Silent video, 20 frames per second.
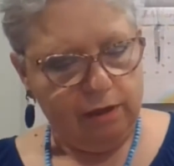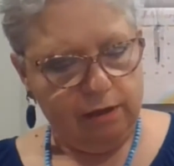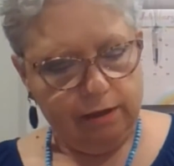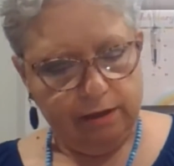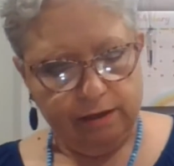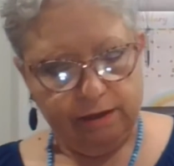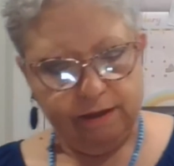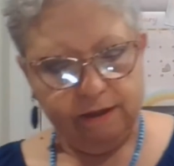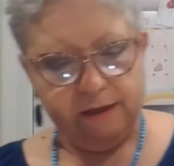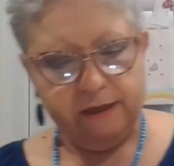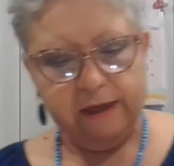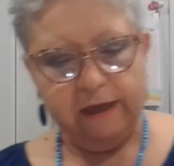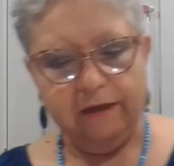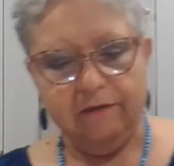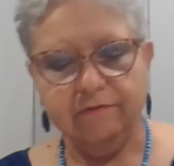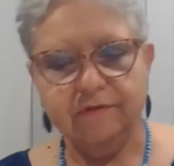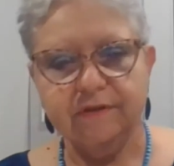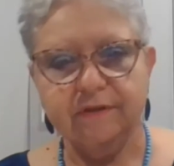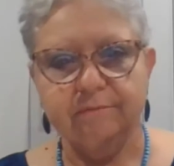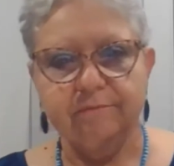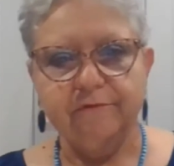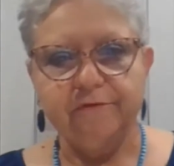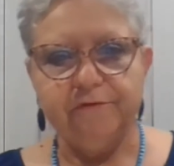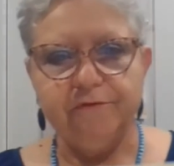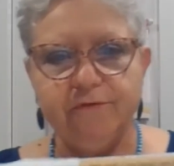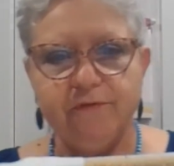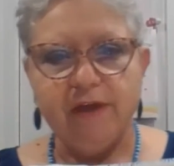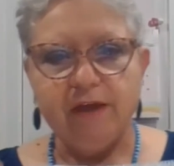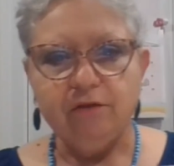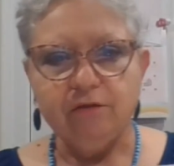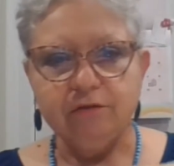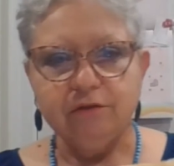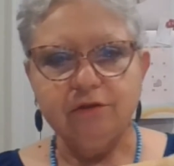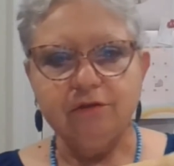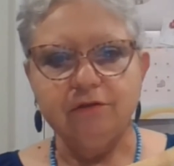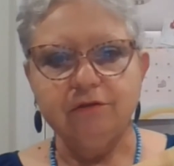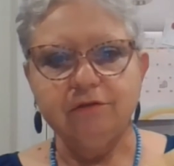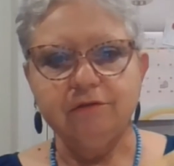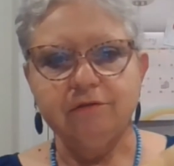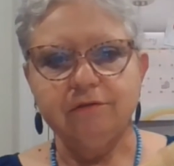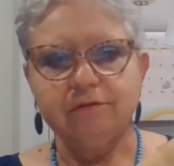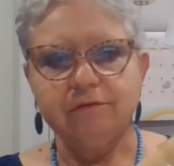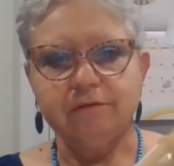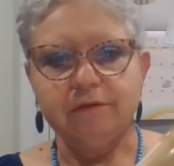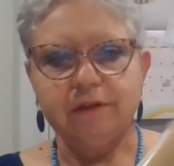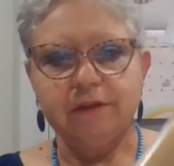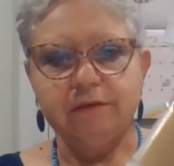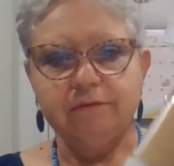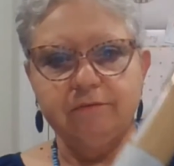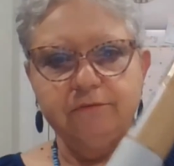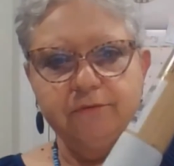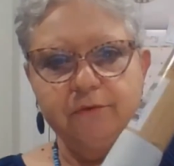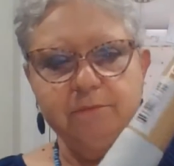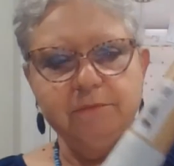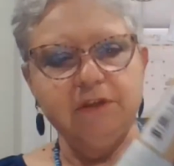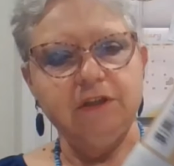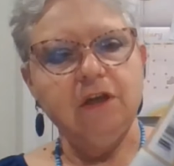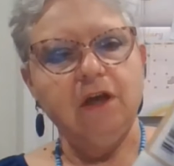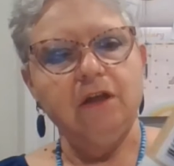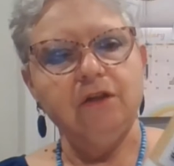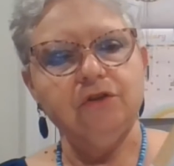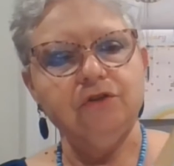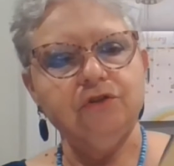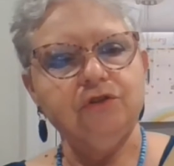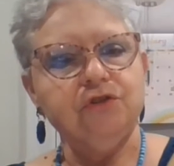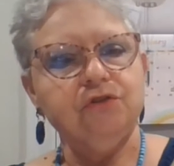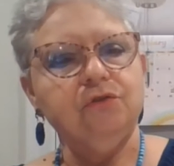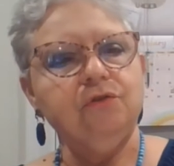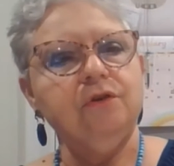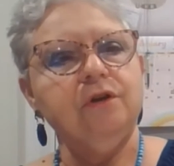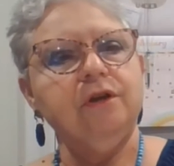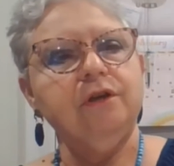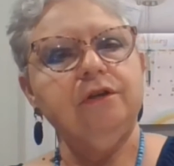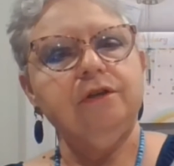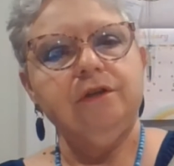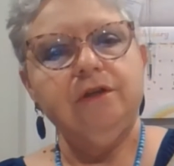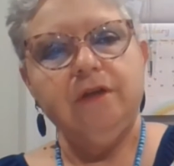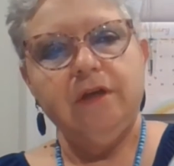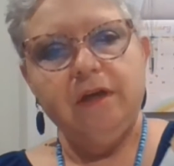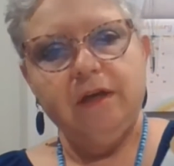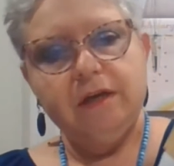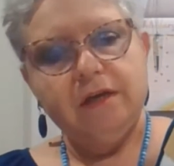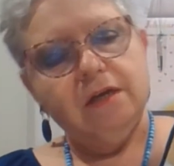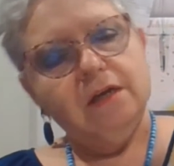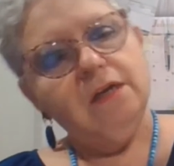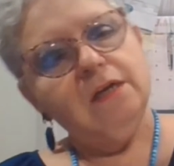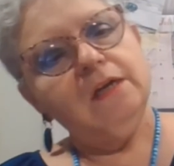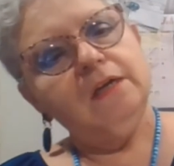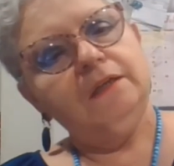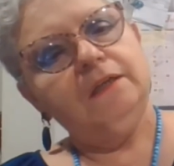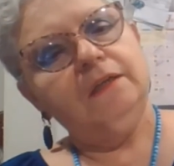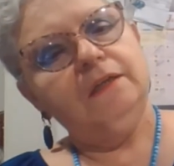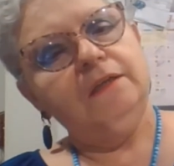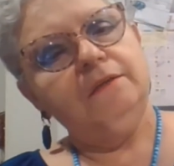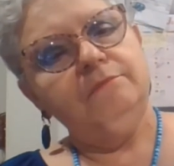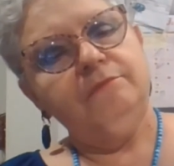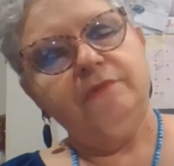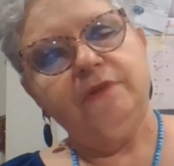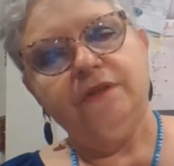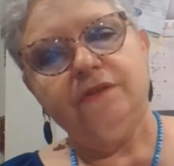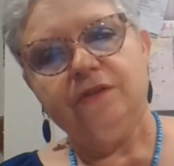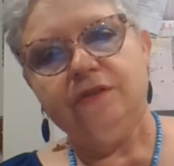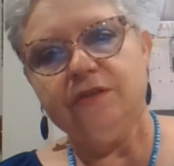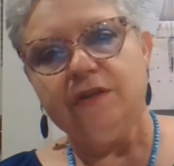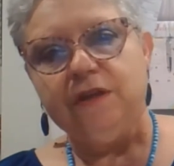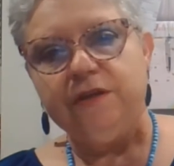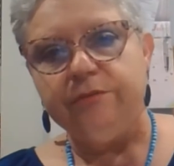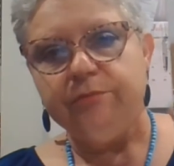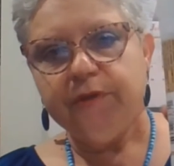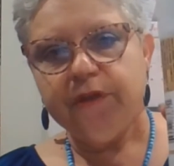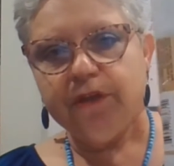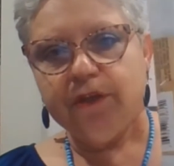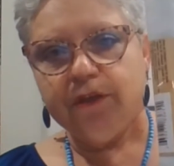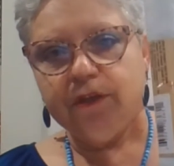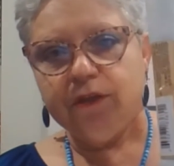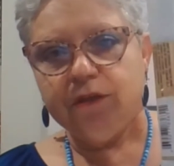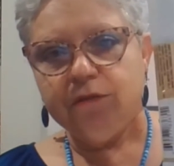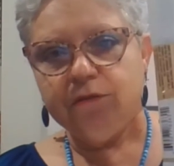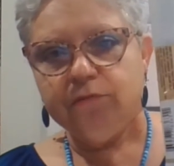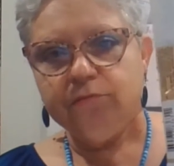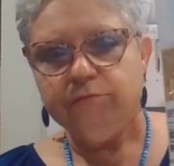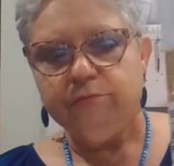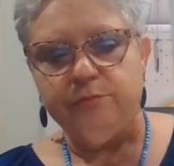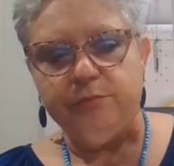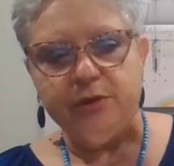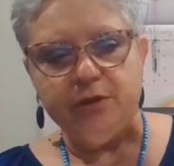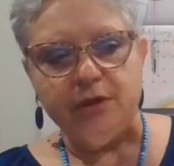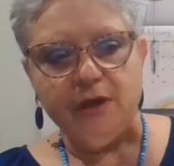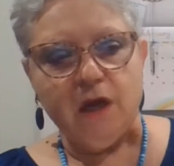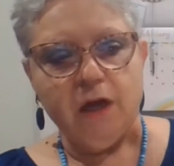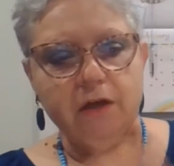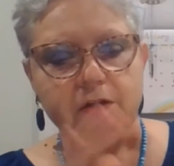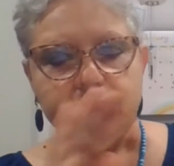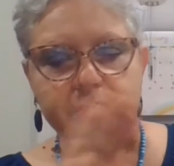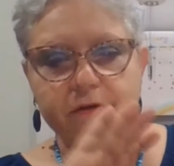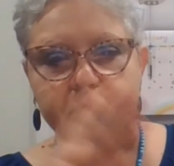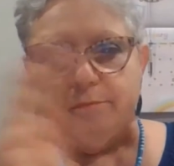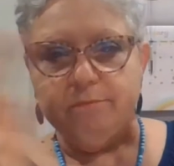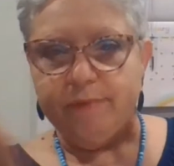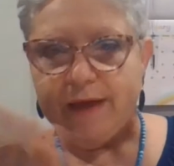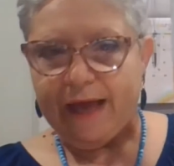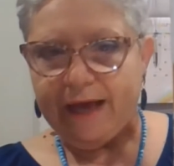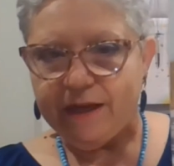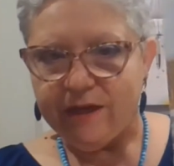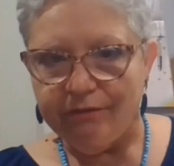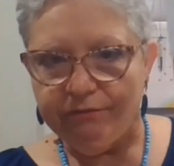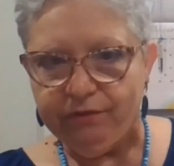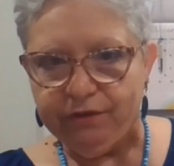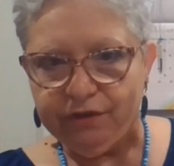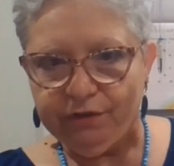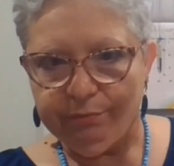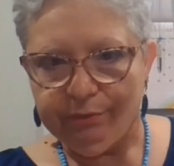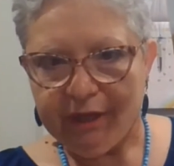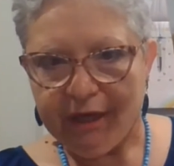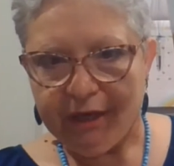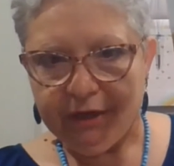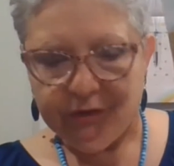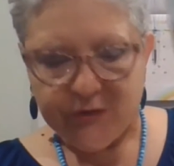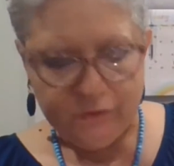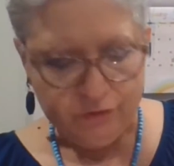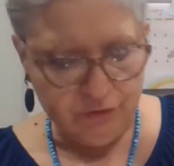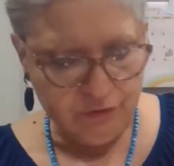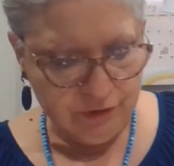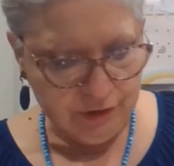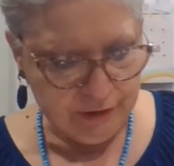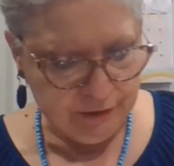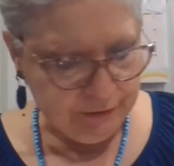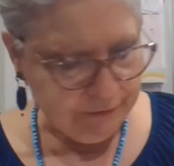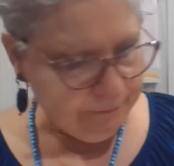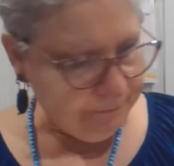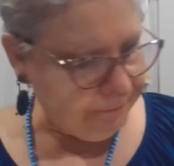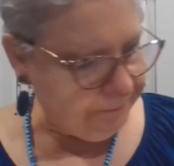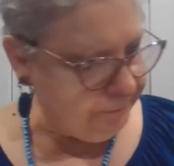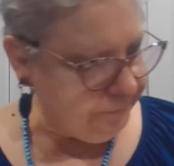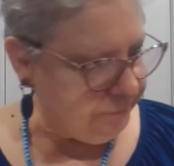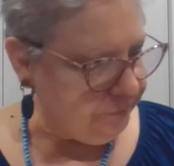I have some felt from the dollar store. This is going to be put on the back of the splatter screen.